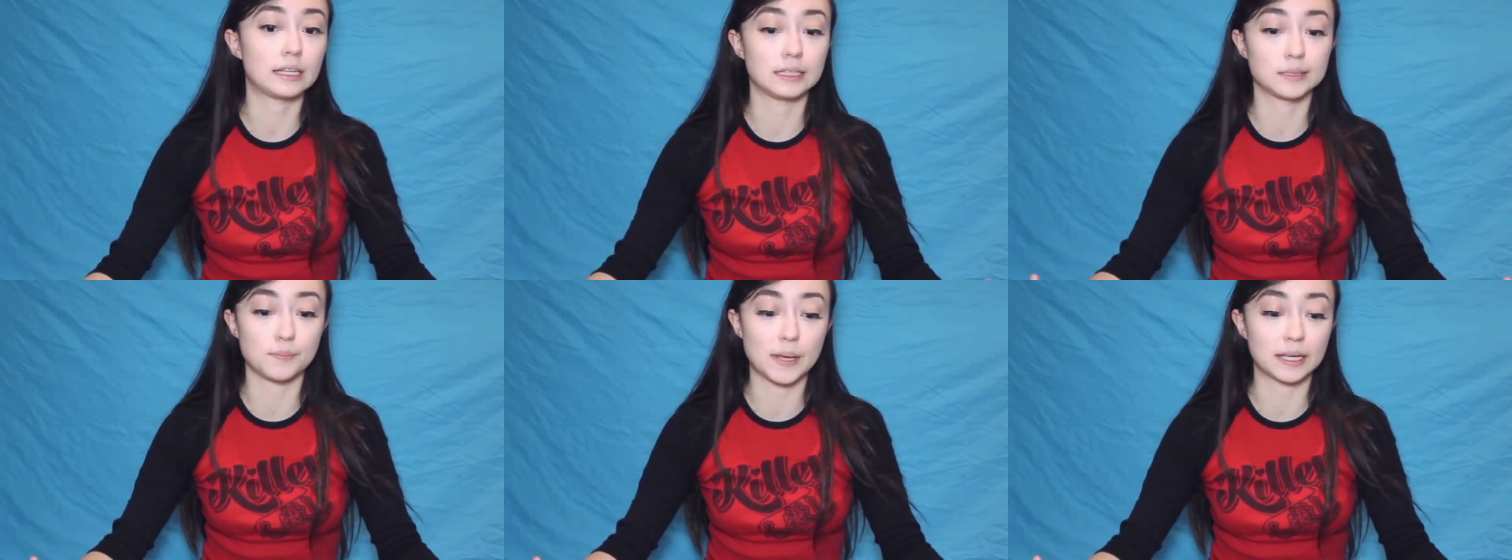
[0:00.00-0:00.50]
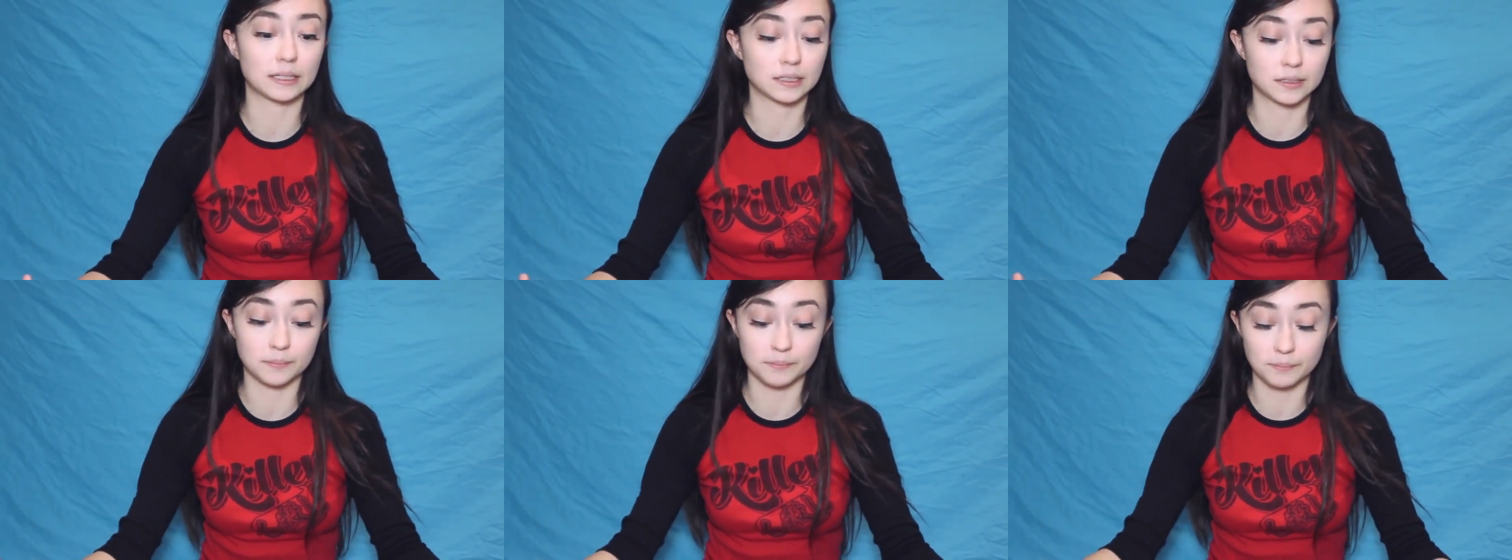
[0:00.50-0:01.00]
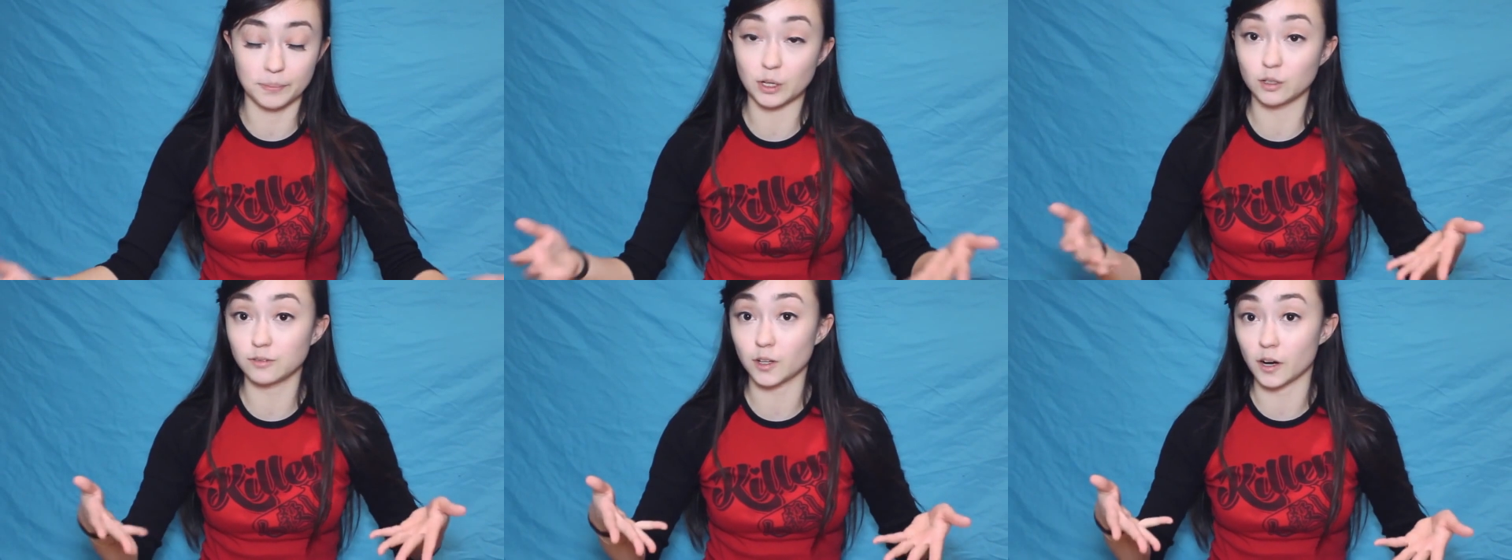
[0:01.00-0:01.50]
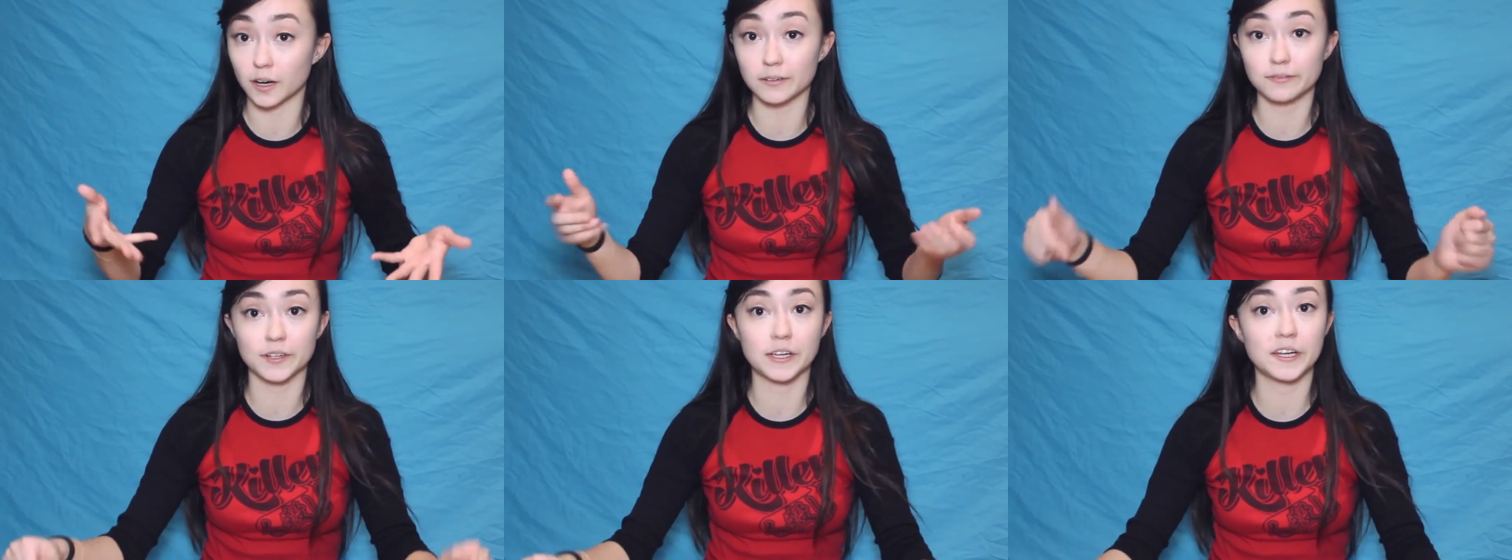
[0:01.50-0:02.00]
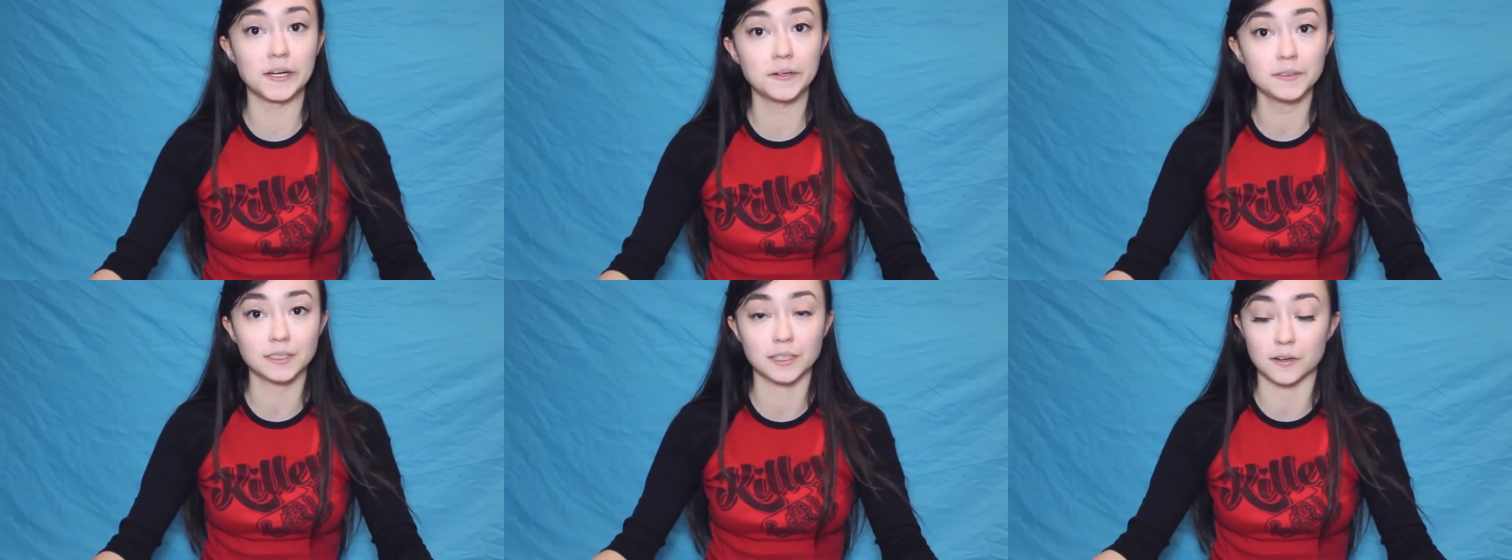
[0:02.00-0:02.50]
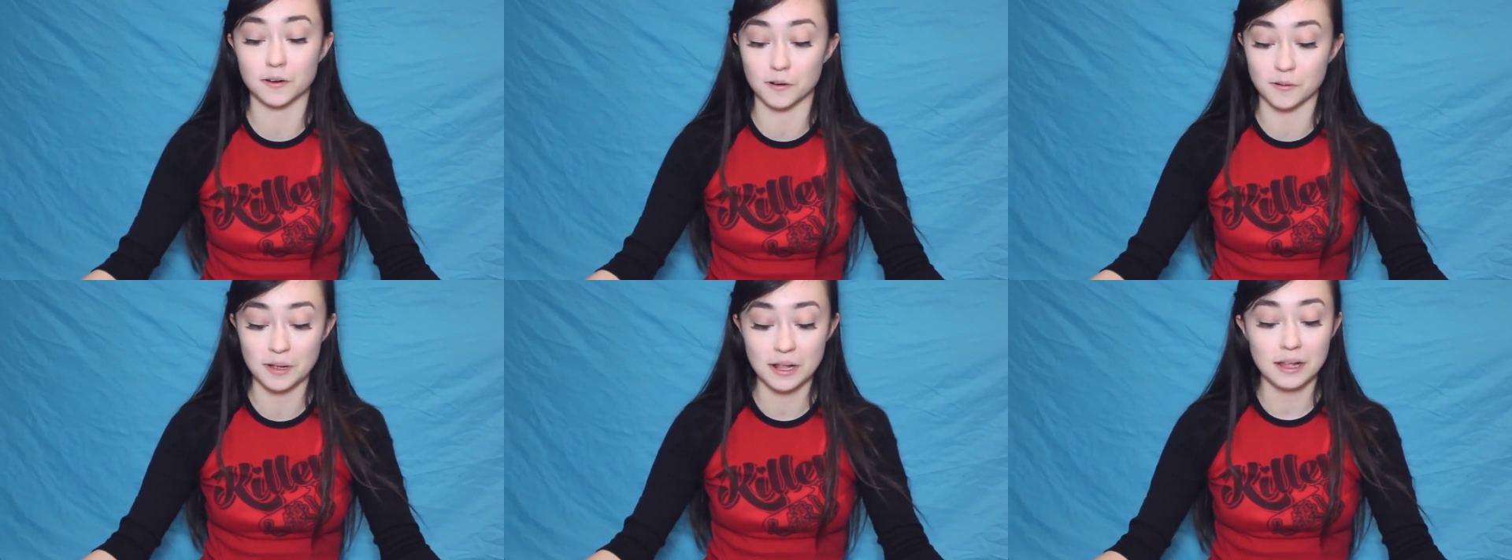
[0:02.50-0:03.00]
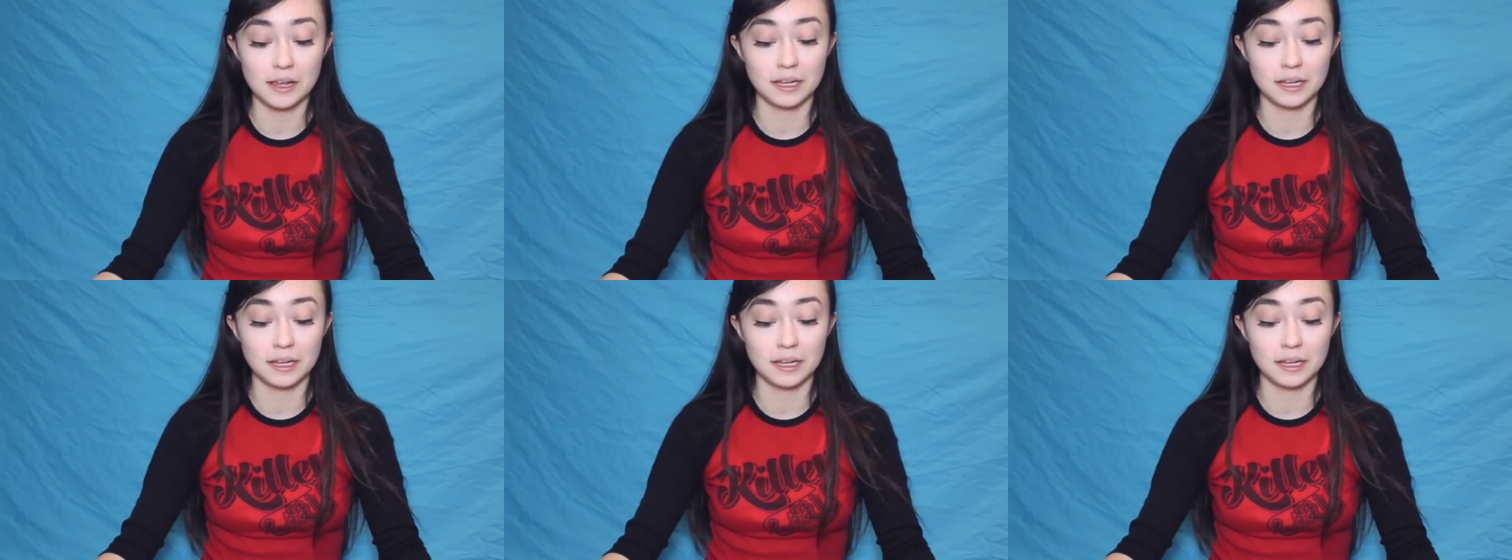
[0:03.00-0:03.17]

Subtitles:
He's making some beautiful art for you, so